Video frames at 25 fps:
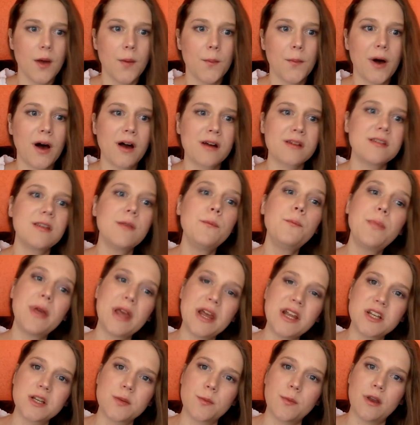Park's
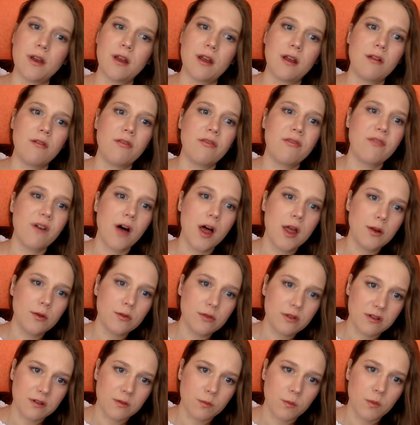impeachment and final
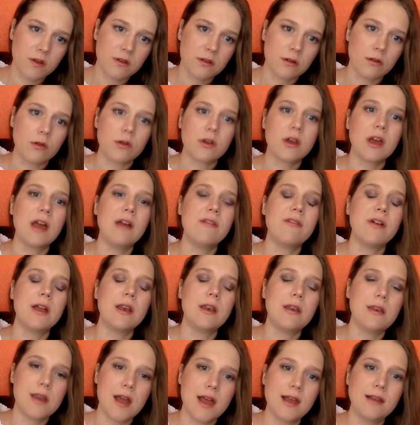dismissal gave a
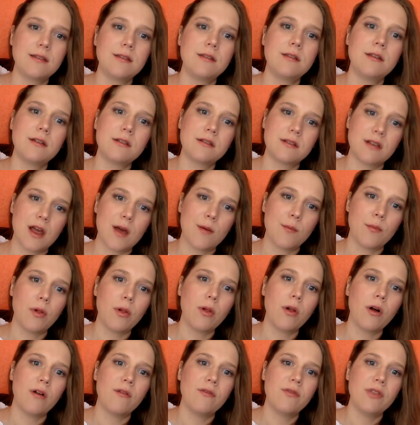nascent
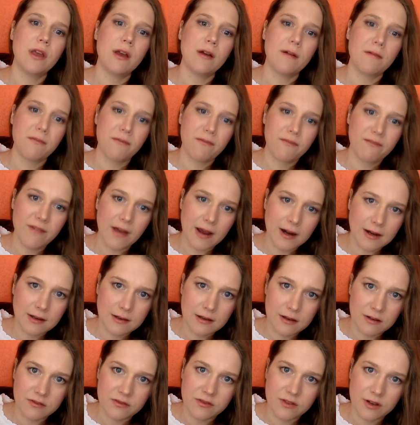example of the
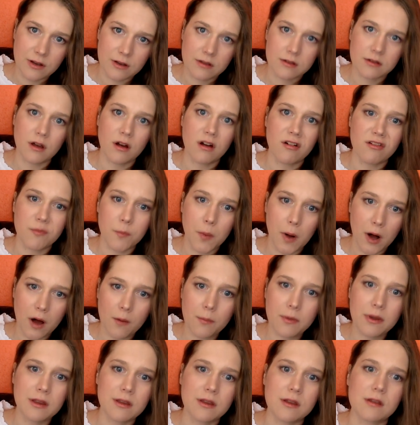effectiveness of
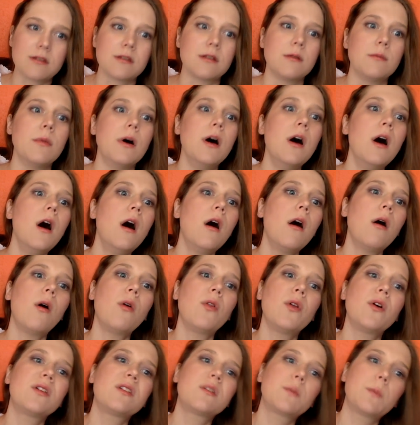populism.
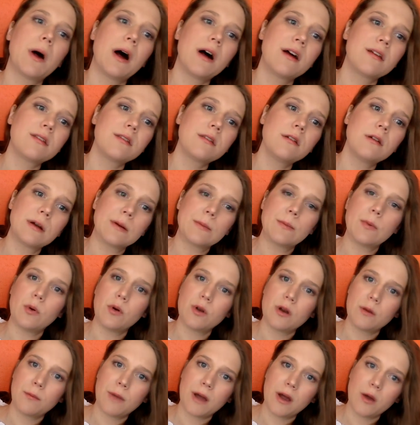Although sparsely
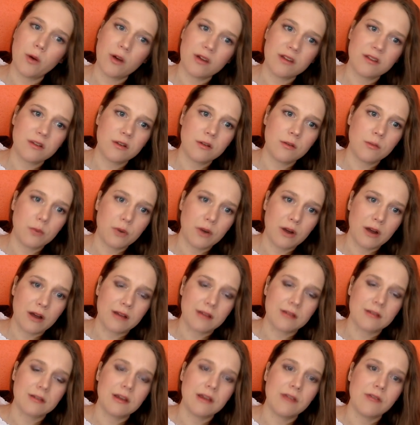reported by Western
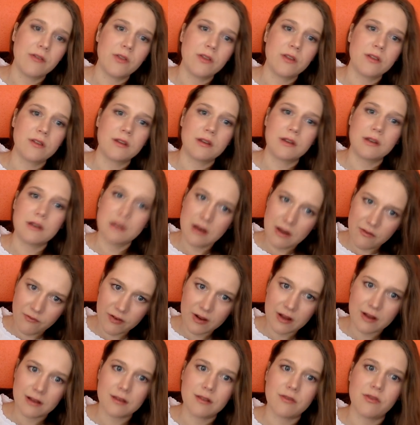press, given the
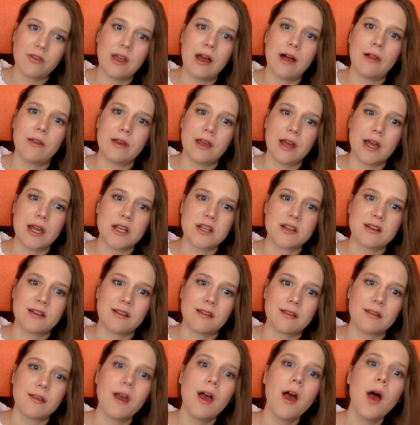significance of the
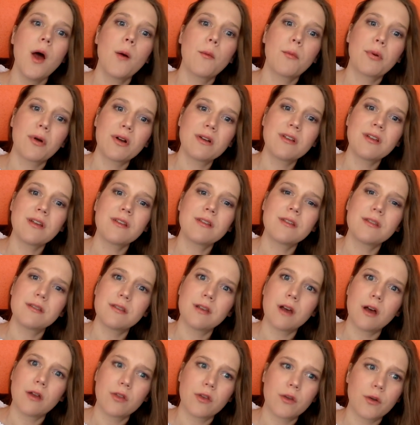allegations, protests in
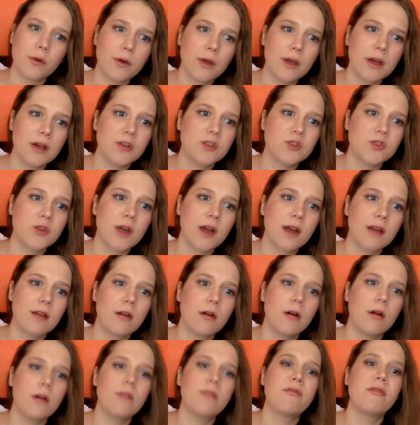South Korea dragged
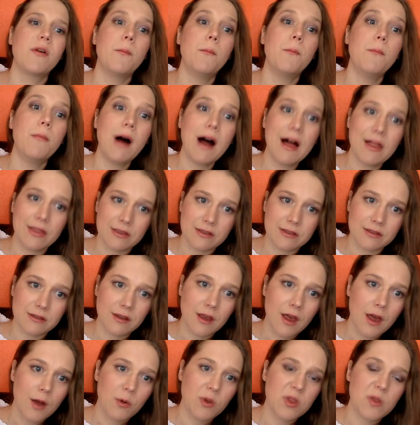on for months,
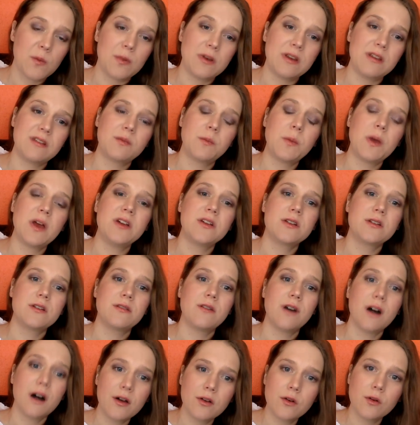with the participation
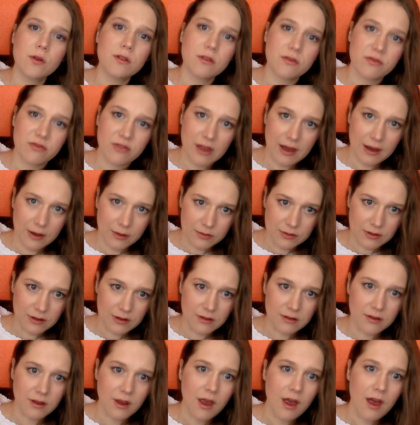of hundreds of
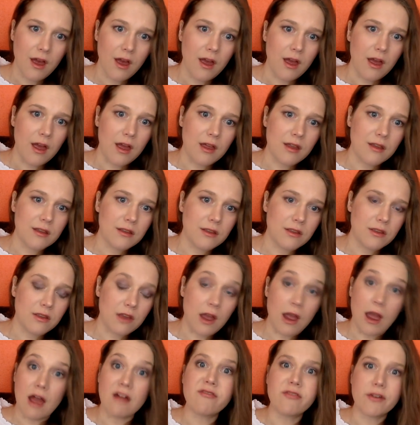thousands
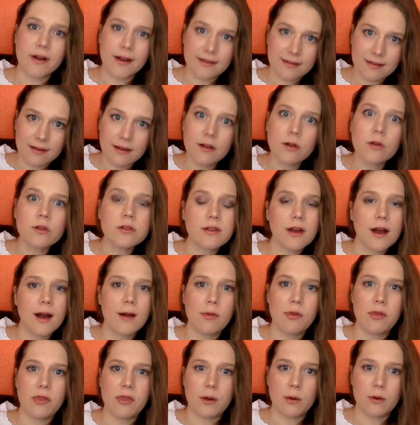every single
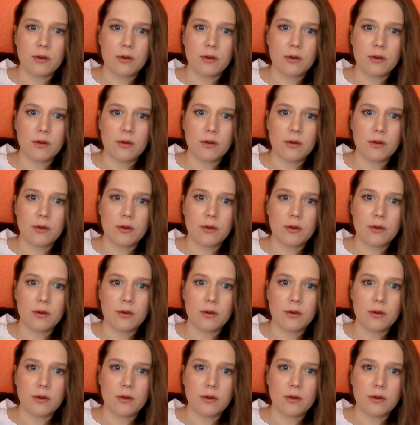time that there